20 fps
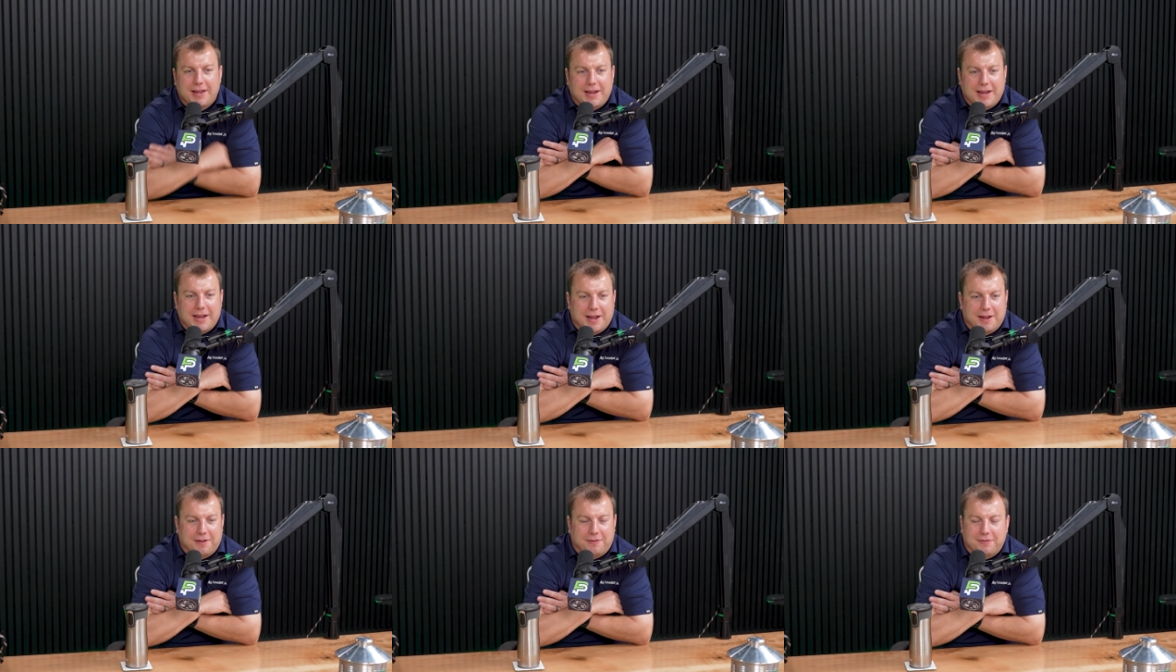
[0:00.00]

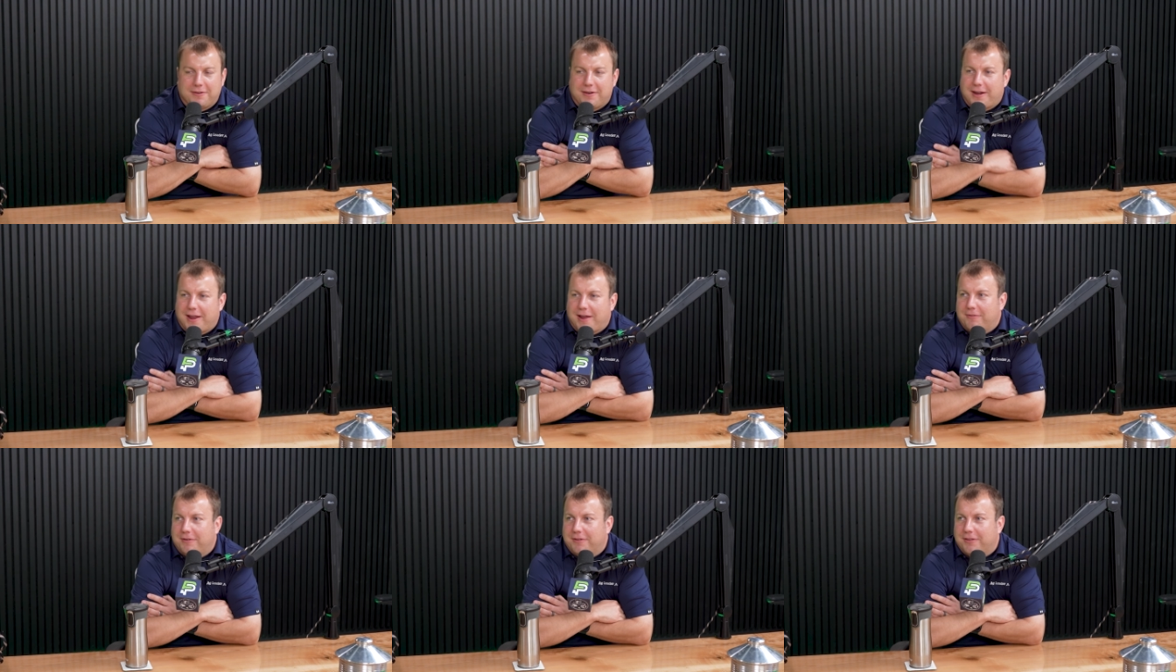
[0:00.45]
it's
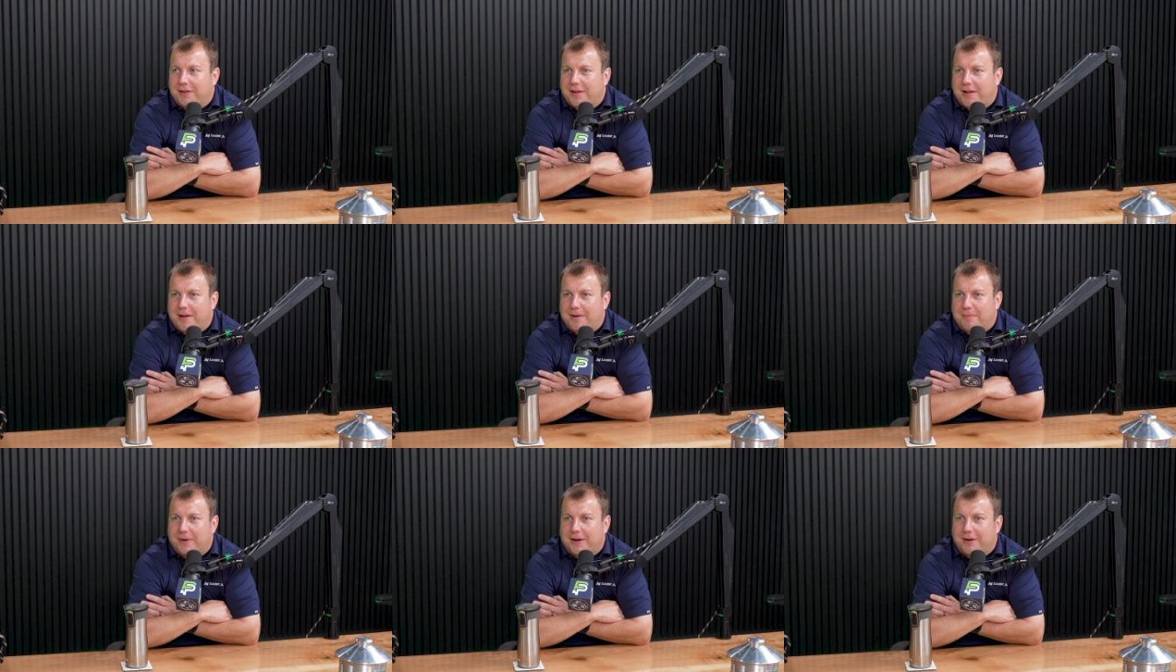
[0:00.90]
never the
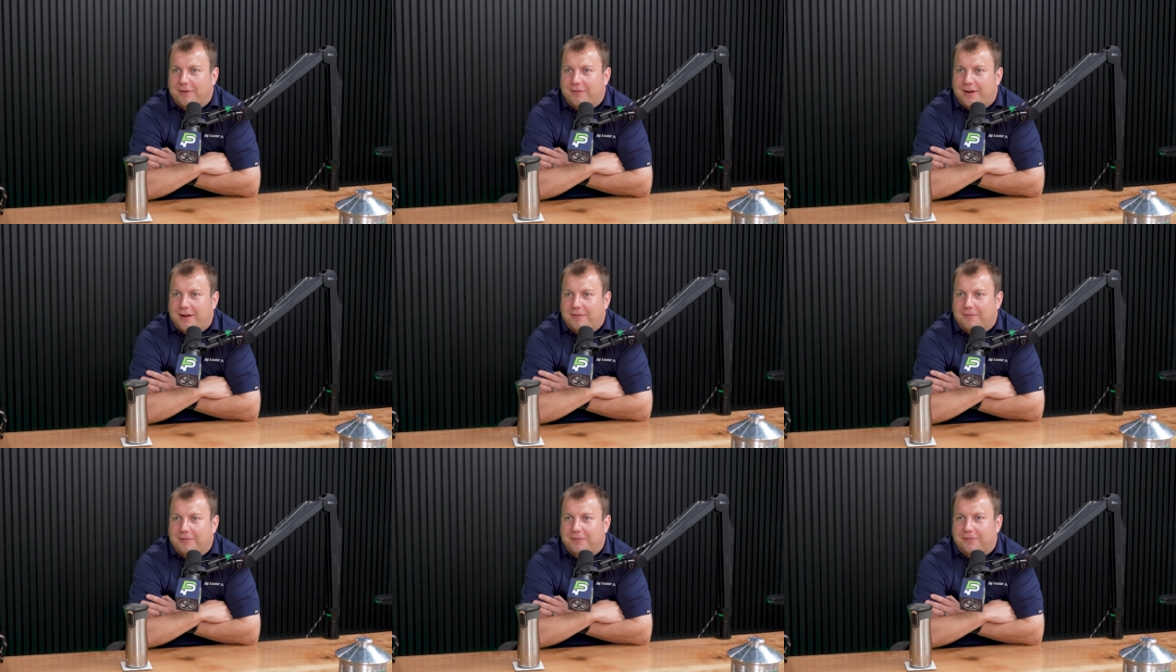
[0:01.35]
combine
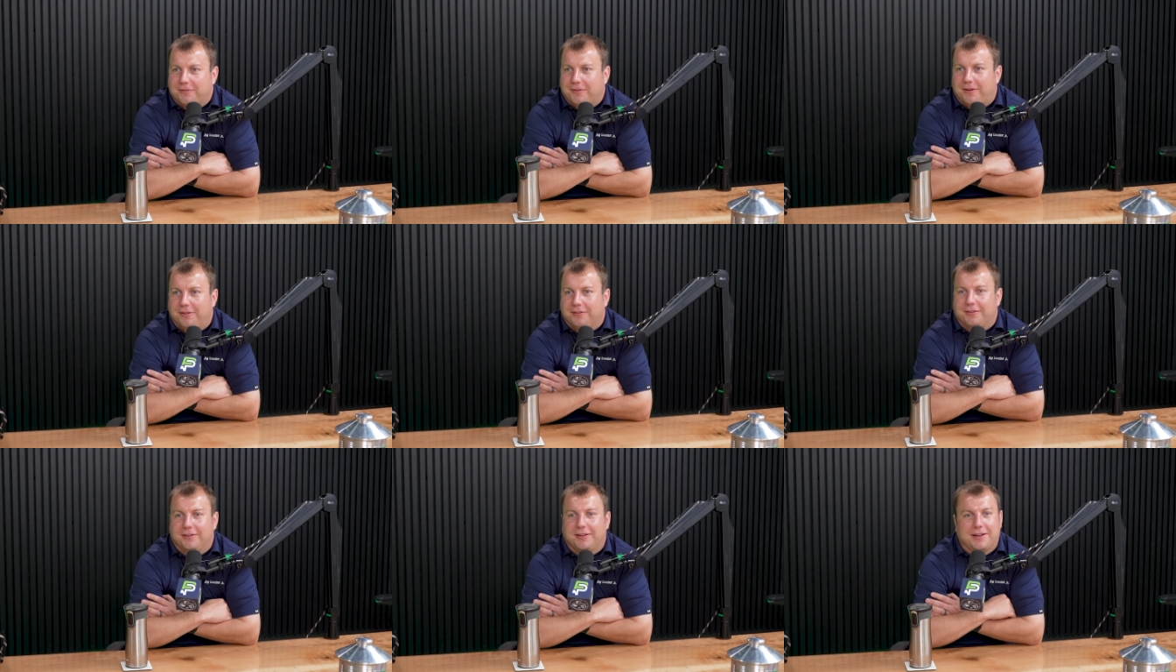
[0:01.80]
driver's
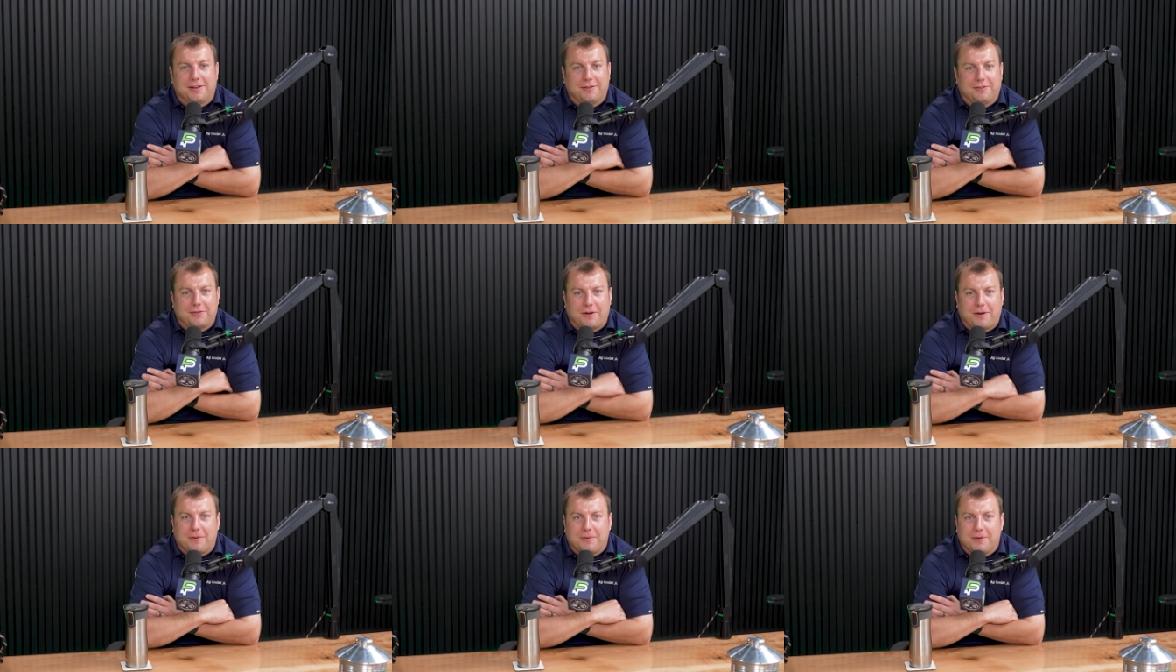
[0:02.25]
fault.
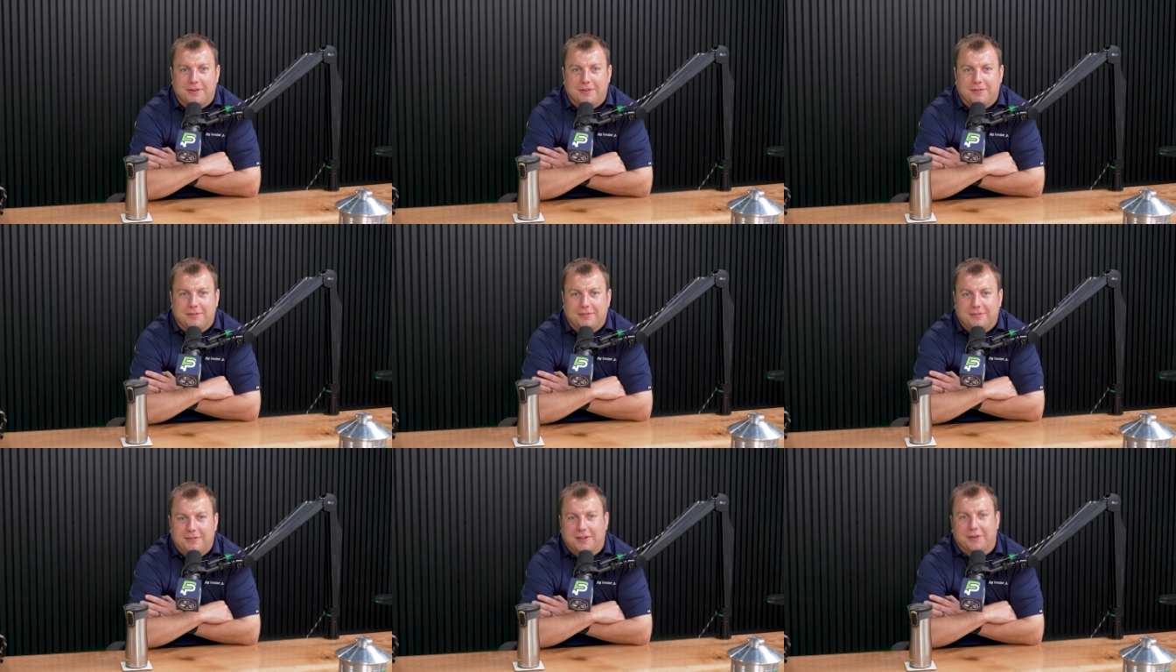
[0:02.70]
It's always
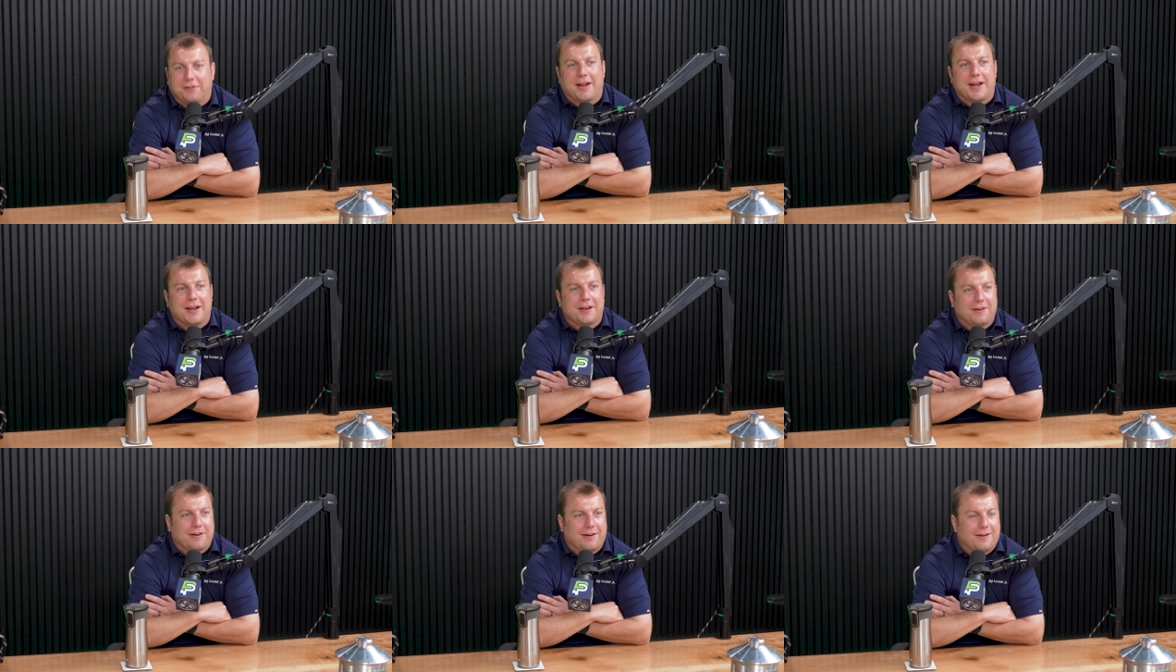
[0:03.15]
the
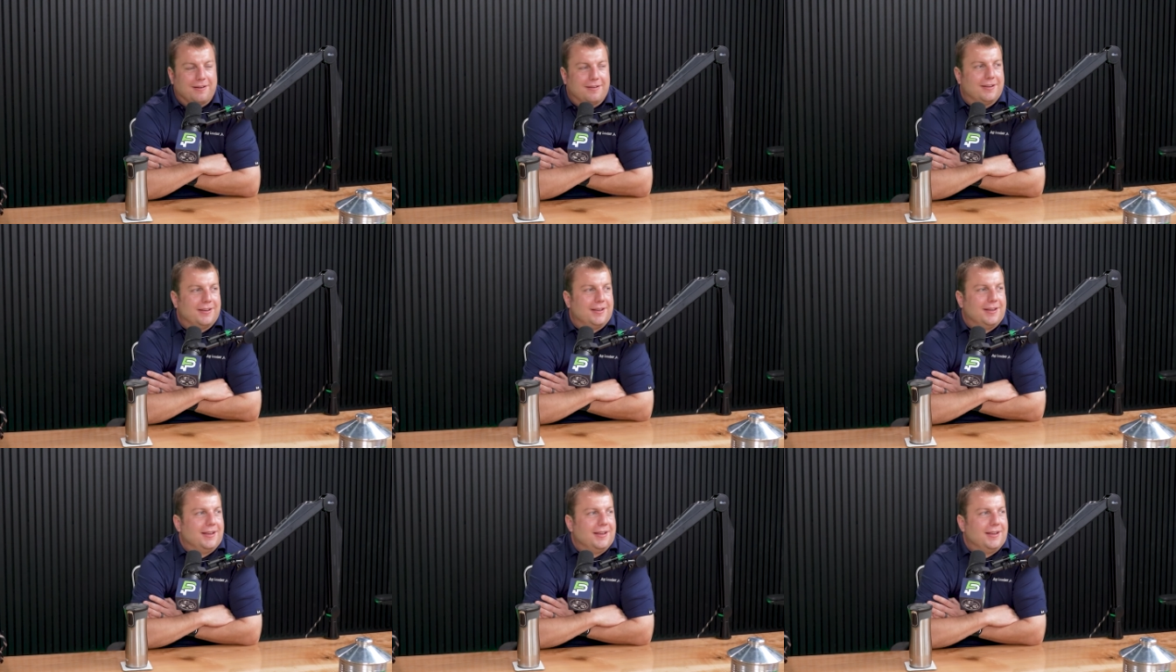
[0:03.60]
grain cart.